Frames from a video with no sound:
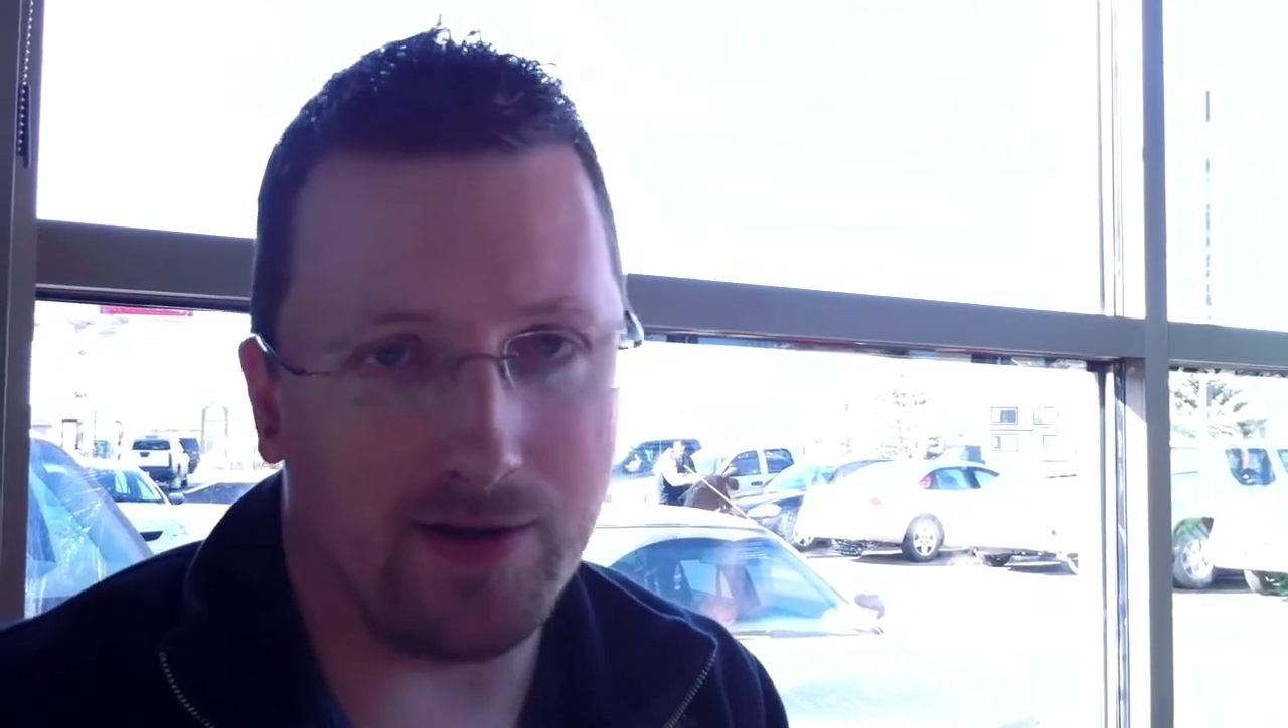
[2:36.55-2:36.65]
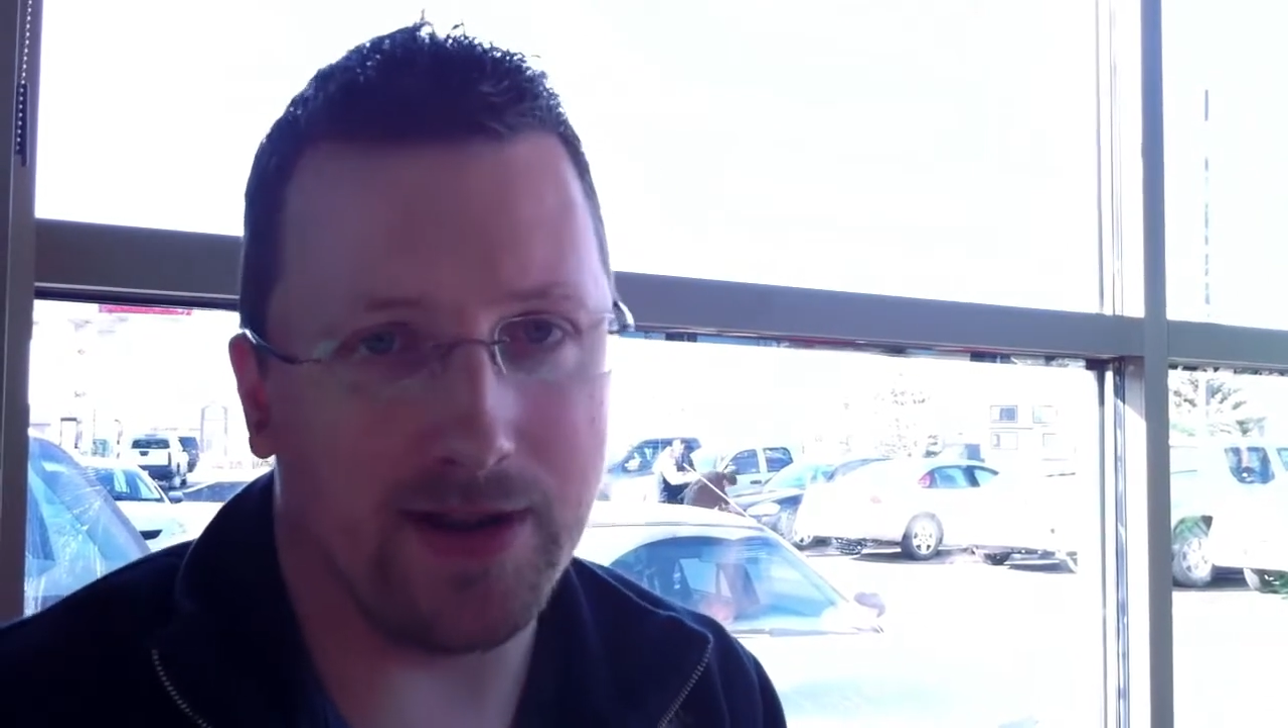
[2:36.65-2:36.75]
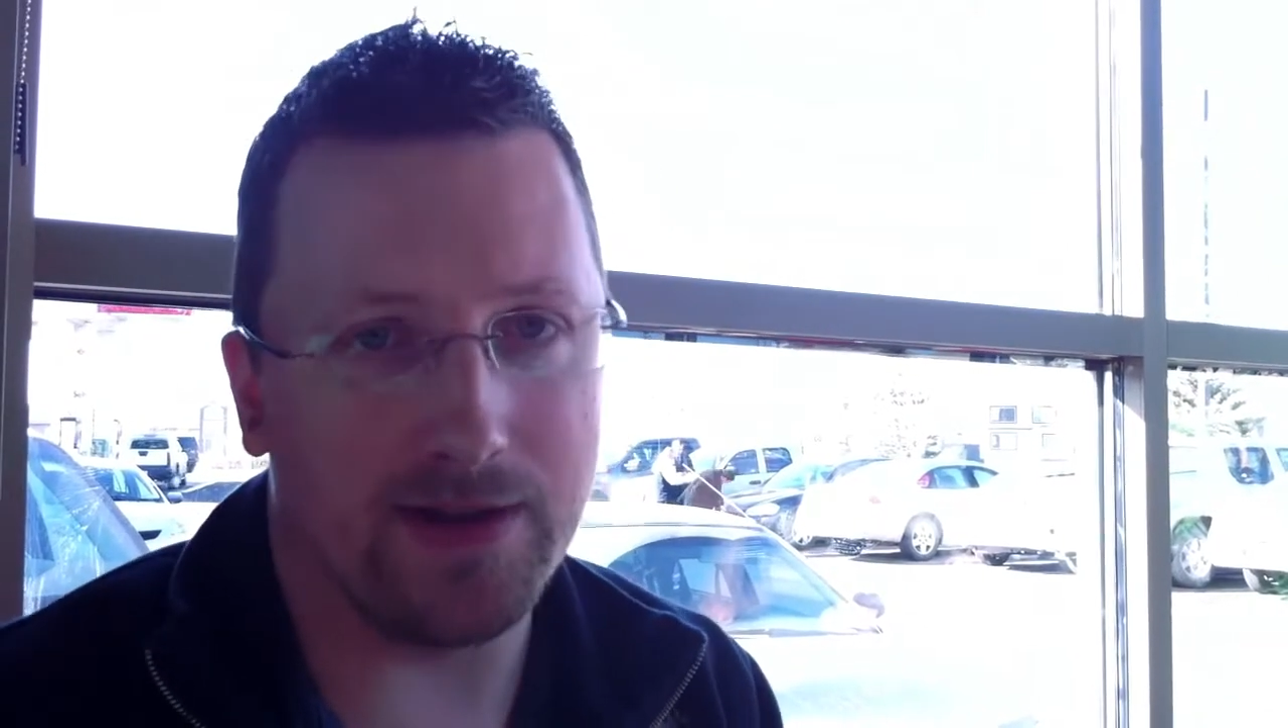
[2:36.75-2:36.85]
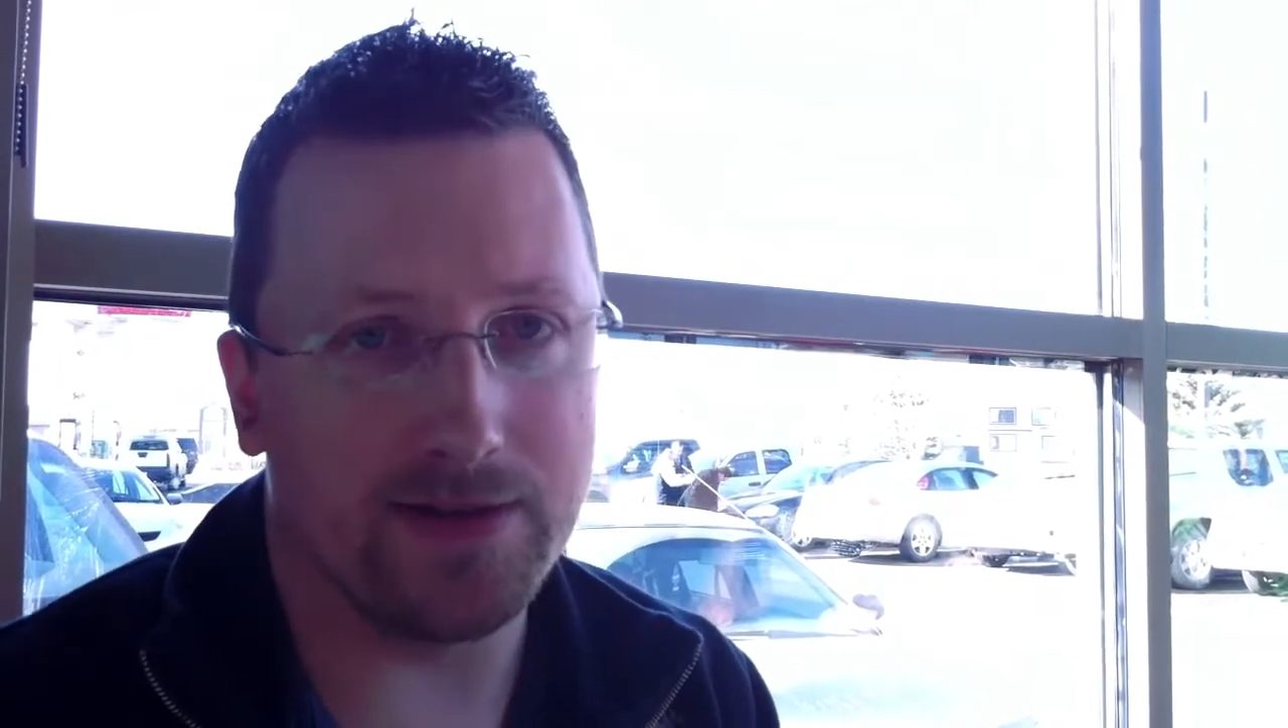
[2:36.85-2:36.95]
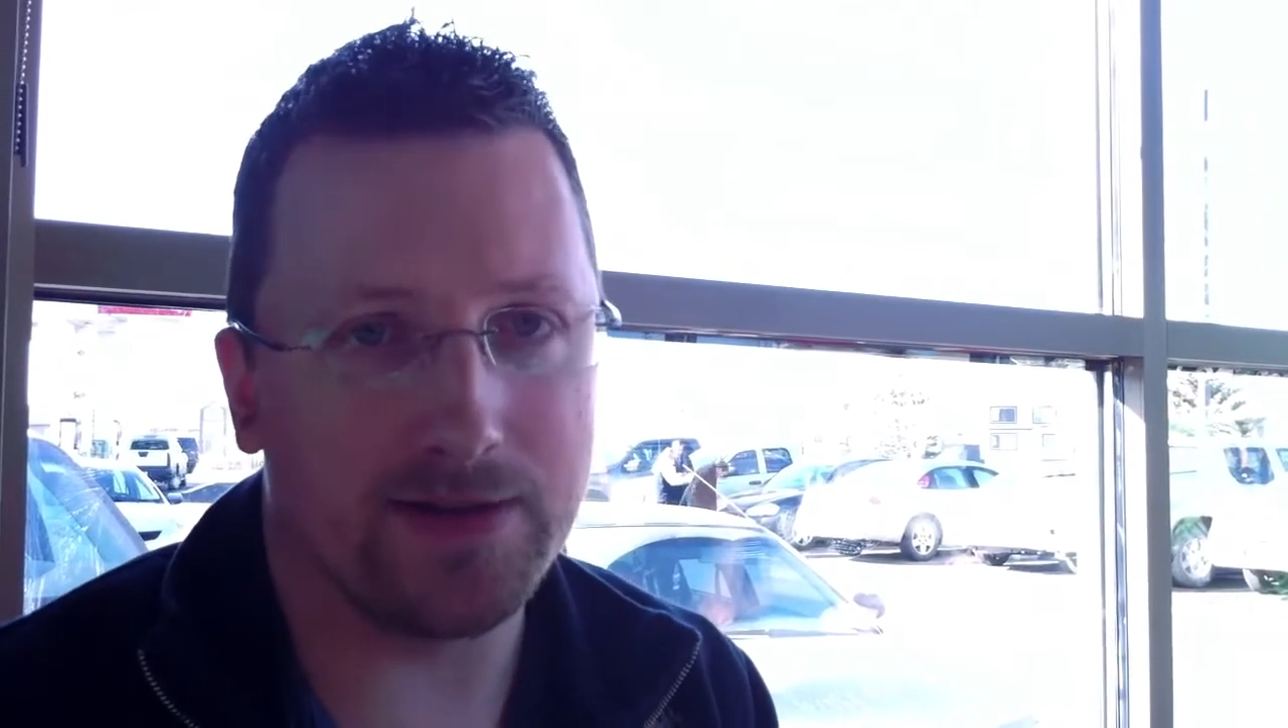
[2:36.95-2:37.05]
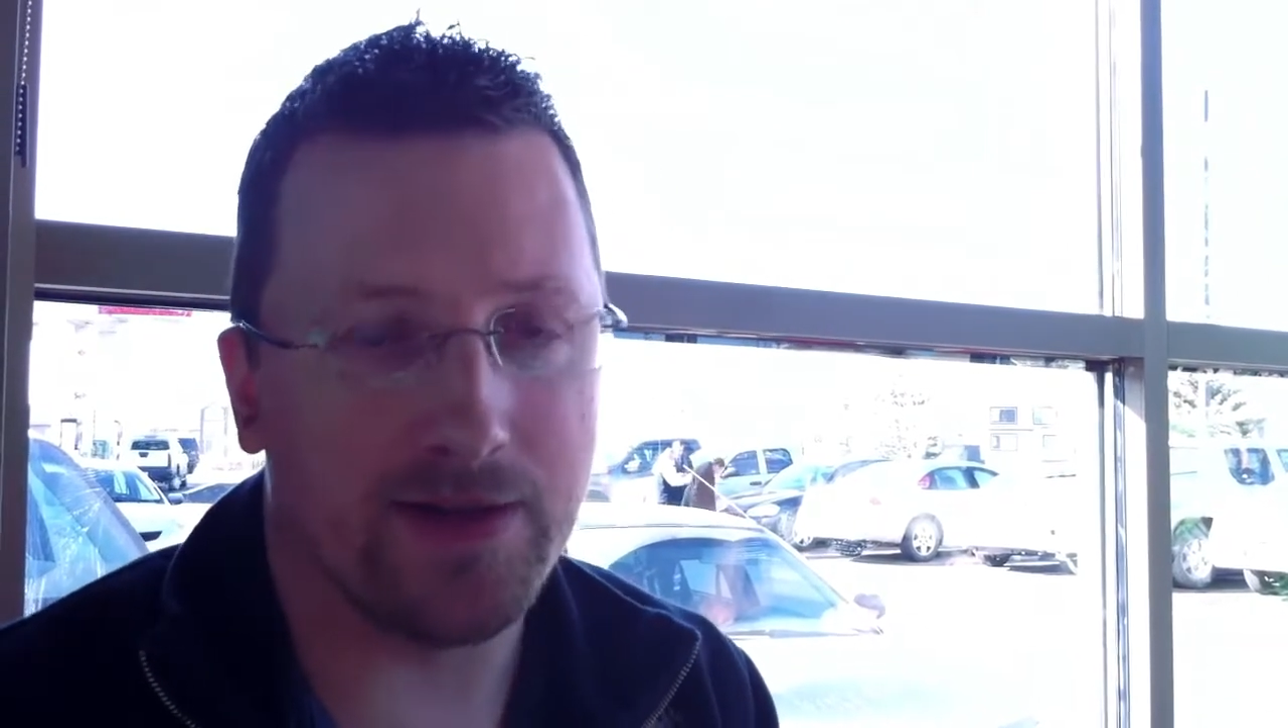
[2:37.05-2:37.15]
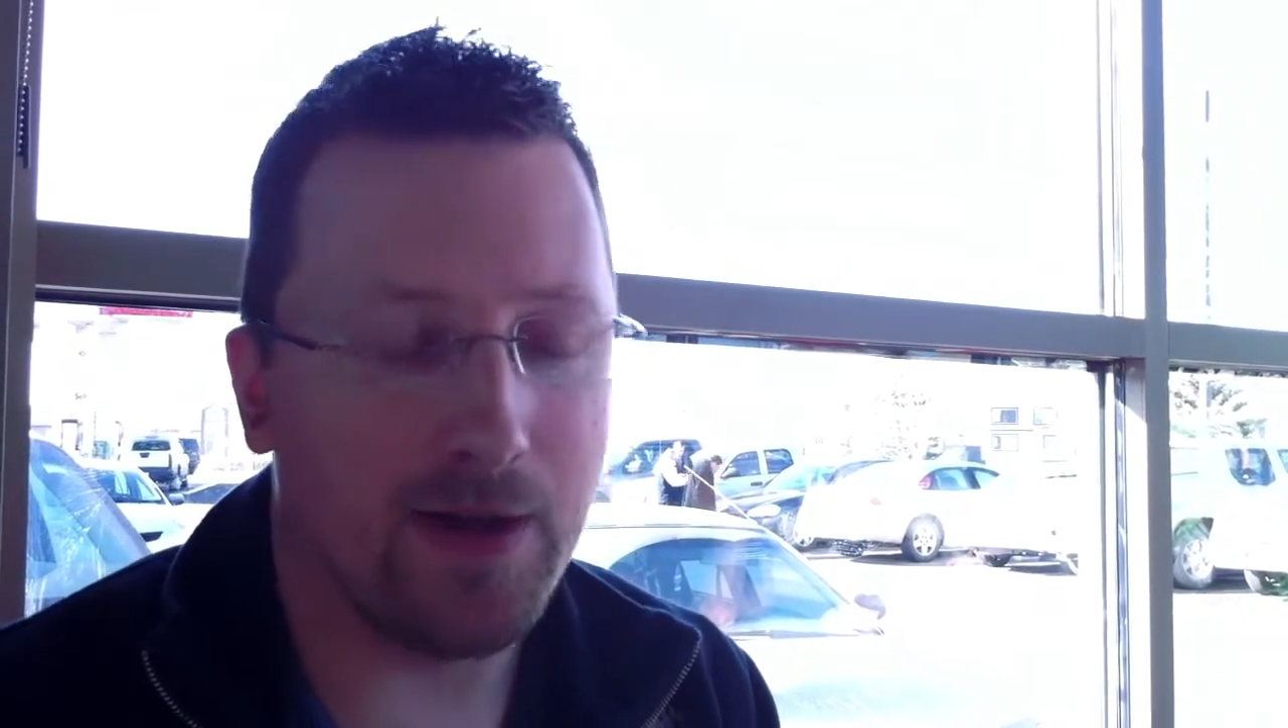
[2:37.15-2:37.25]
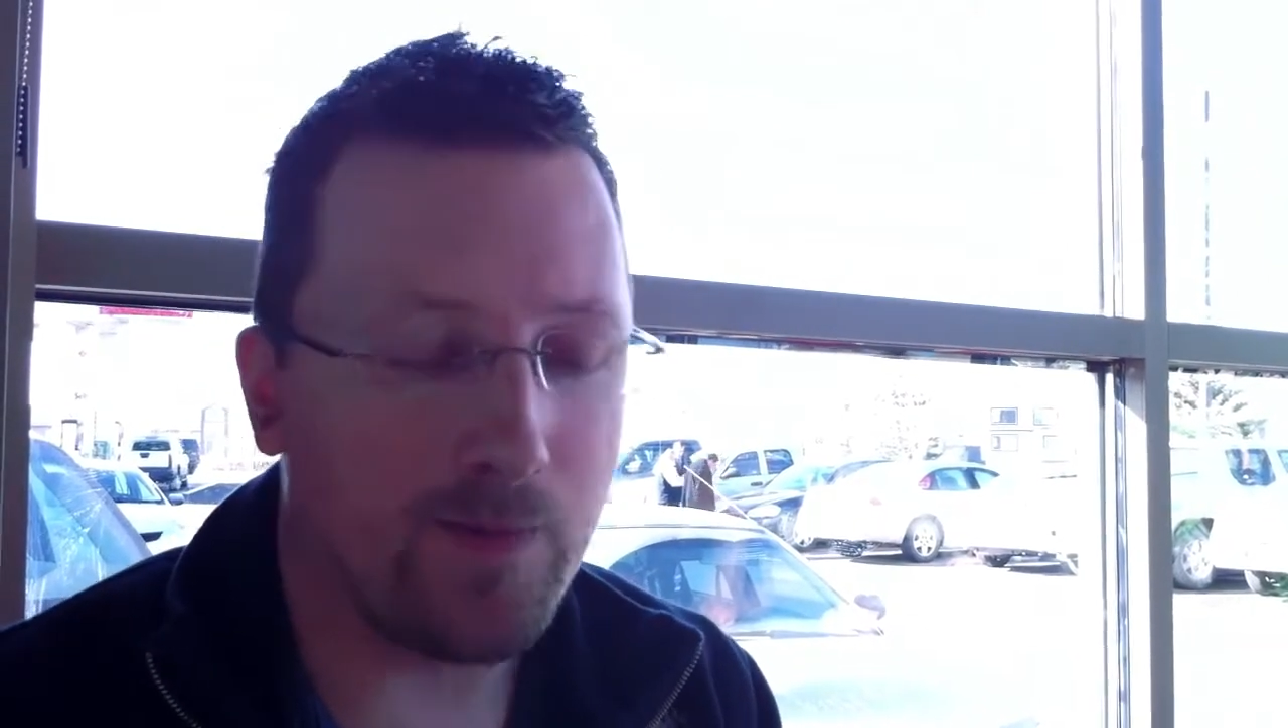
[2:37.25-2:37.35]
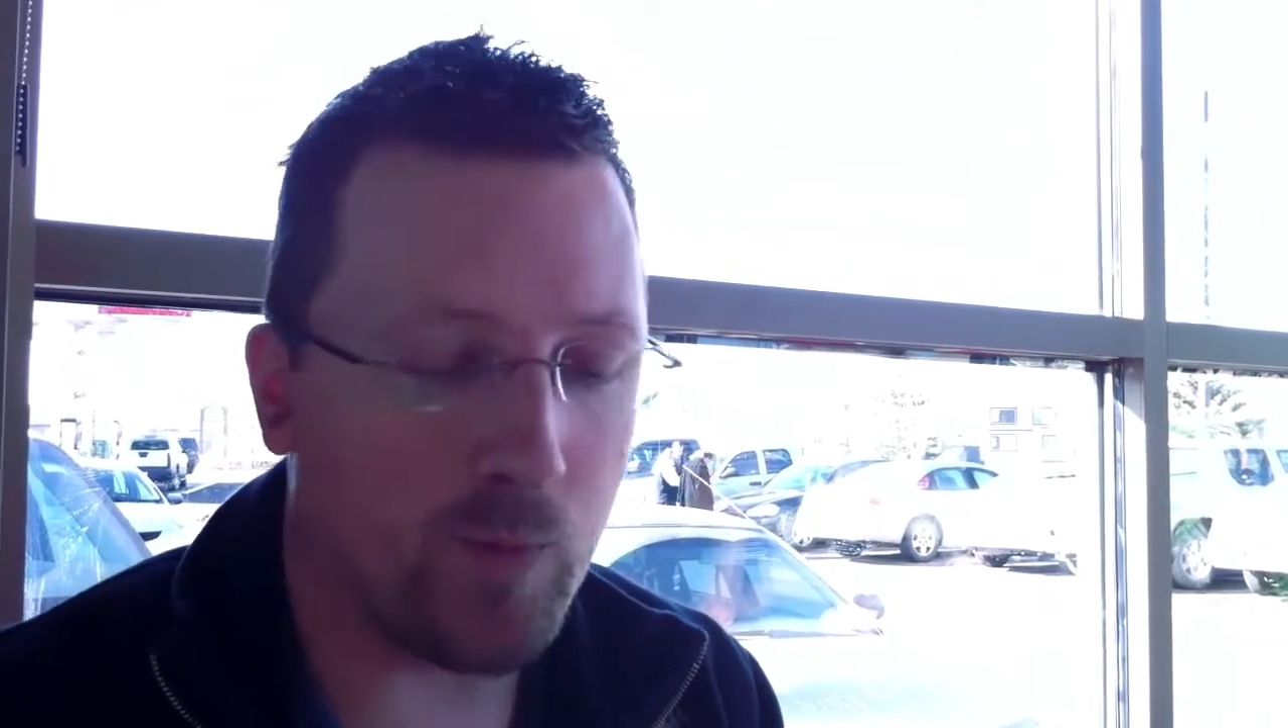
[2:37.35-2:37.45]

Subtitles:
audience?